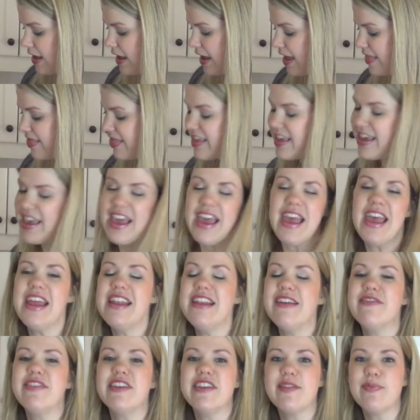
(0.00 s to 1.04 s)
At the
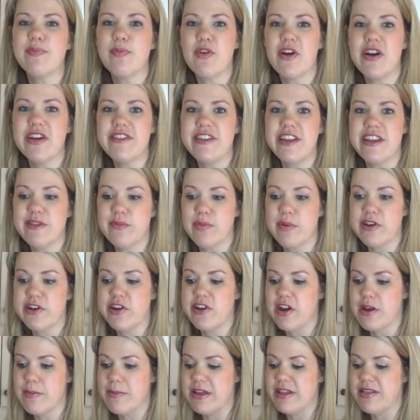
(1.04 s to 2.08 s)
end of this process, what you're
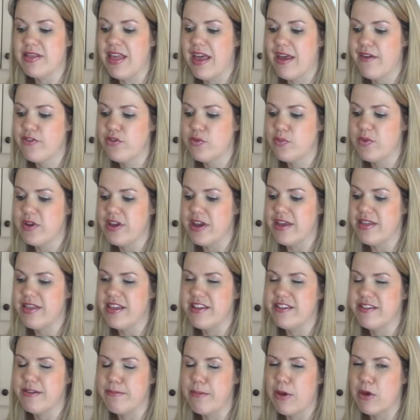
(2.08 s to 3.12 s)
going to be left with
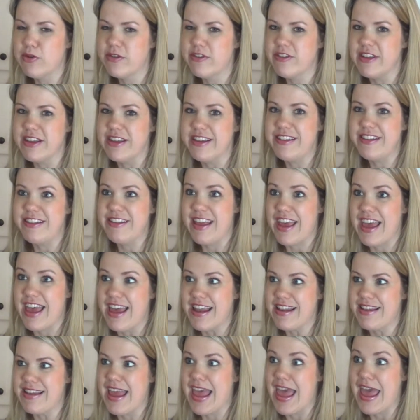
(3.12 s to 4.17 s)
is mostly
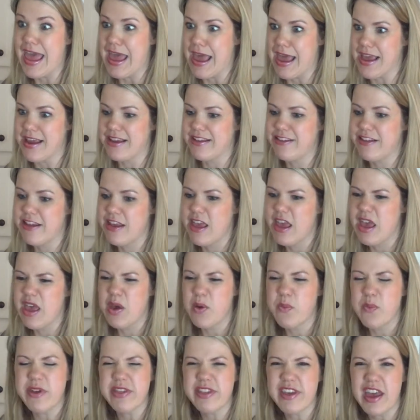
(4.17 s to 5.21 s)
set eggs
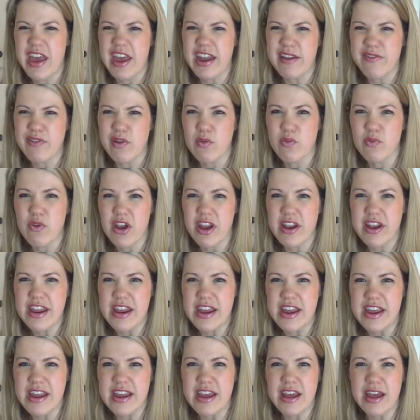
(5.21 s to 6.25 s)
with kind of a
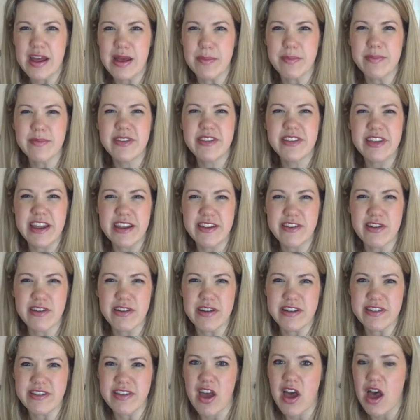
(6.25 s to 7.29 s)
runny center
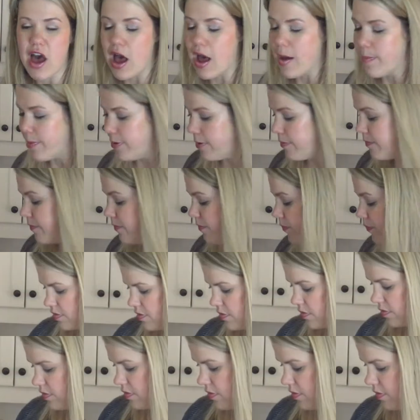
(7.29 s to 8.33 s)
and top.
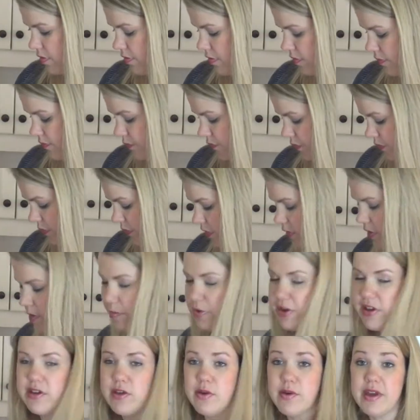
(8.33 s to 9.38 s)

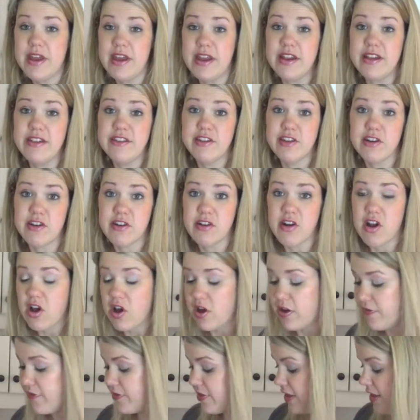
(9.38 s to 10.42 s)
I'm going to go ahead and turn
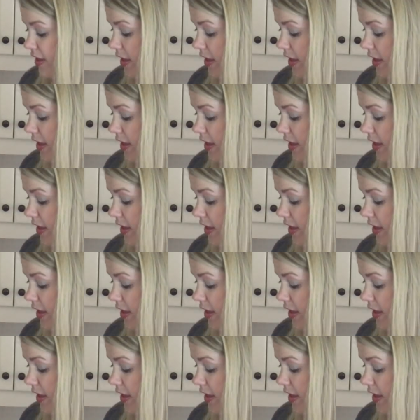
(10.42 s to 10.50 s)
off the